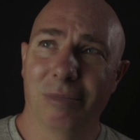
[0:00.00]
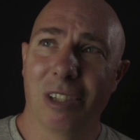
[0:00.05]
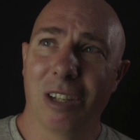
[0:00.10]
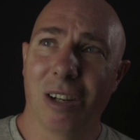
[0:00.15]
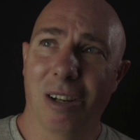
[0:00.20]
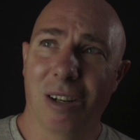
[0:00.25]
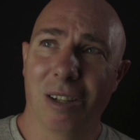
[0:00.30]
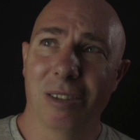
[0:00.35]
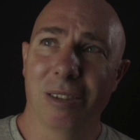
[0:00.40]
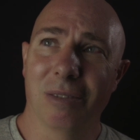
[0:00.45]

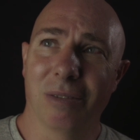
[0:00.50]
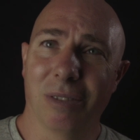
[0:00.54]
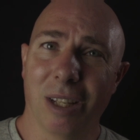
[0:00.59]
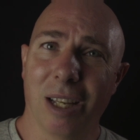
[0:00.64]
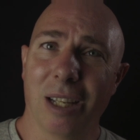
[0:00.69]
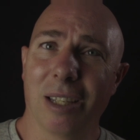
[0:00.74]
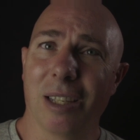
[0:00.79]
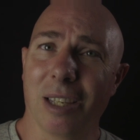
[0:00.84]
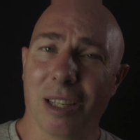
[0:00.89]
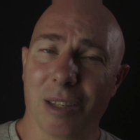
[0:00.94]
kind of
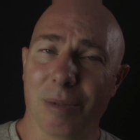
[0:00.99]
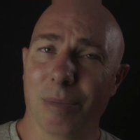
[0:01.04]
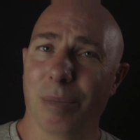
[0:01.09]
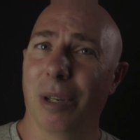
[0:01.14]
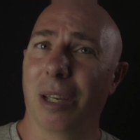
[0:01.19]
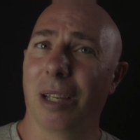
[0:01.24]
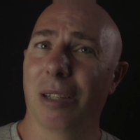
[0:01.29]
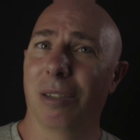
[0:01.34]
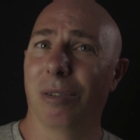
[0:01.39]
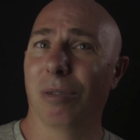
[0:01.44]
lucky
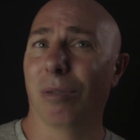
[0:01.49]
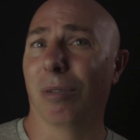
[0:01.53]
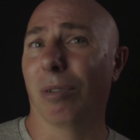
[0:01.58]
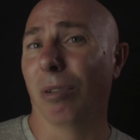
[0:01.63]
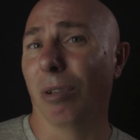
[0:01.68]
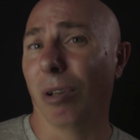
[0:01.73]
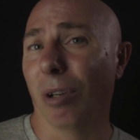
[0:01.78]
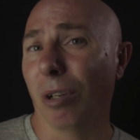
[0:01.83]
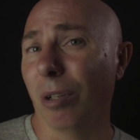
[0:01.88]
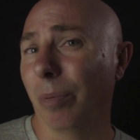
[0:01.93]
compared to a
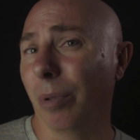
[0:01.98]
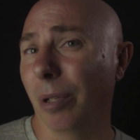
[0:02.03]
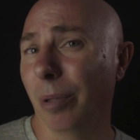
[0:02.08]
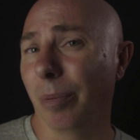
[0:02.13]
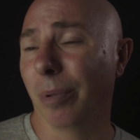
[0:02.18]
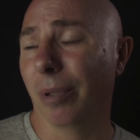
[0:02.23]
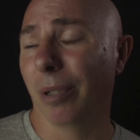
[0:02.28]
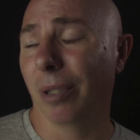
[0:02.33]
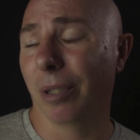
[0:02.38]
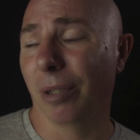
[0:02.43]
lot of
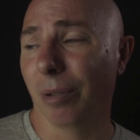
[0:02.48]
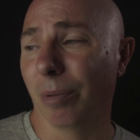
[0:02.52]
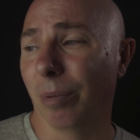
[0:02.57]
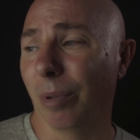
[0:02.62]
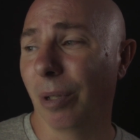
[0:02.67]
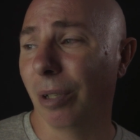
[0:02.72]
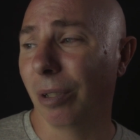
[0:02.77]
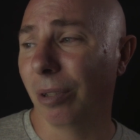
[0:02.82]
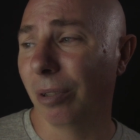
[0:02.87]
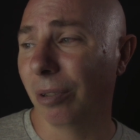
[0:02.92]
people in the
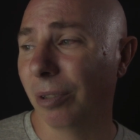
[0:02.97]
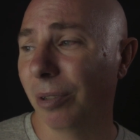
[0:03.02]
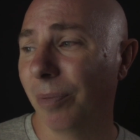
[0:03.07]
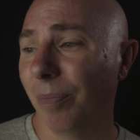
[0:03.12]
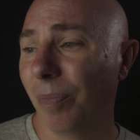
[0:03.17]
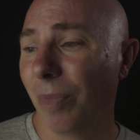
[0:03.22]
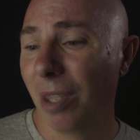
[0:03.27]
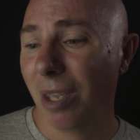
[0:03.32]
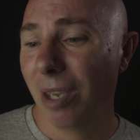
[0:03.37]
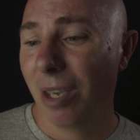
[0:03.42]
world,
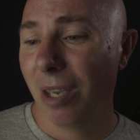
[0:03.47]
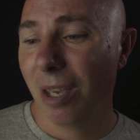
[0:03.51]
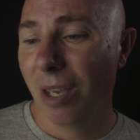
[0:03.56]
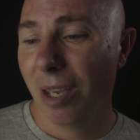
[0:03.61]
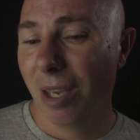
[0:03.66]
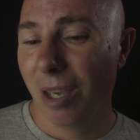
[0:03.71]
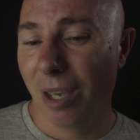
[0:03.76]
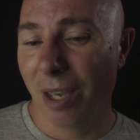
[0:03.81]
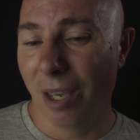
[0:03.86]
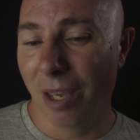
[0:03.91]

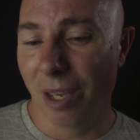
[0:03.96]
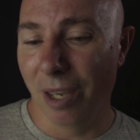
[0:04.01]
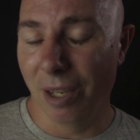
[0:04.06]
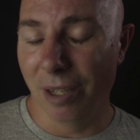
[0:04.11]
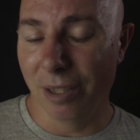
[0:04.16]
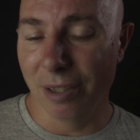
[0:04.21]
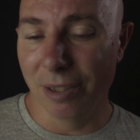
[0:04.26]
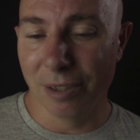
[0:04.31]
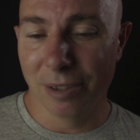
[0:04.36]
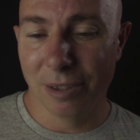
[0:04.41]

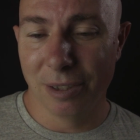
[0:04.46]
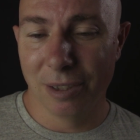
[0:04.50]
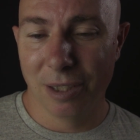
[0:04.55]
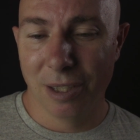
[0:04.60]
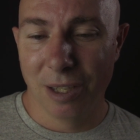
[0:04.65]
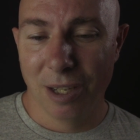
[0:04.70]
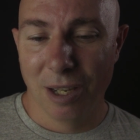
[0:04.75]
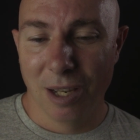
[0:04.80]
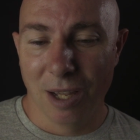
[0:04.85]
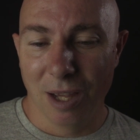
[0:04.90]
and
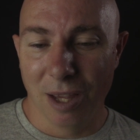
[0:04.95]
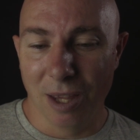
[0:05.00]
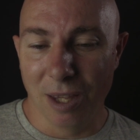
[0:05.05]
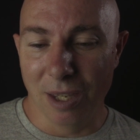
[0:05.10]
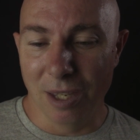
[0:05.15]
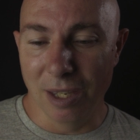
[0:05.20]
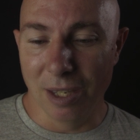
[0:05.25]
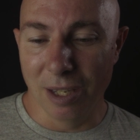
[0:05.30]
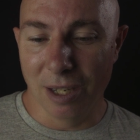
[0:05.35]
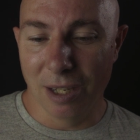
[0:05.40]

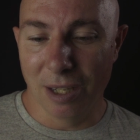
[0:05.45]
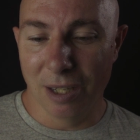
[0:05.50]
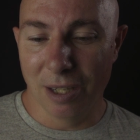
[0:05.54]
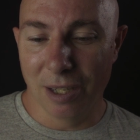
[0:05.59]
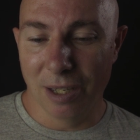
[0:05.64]
the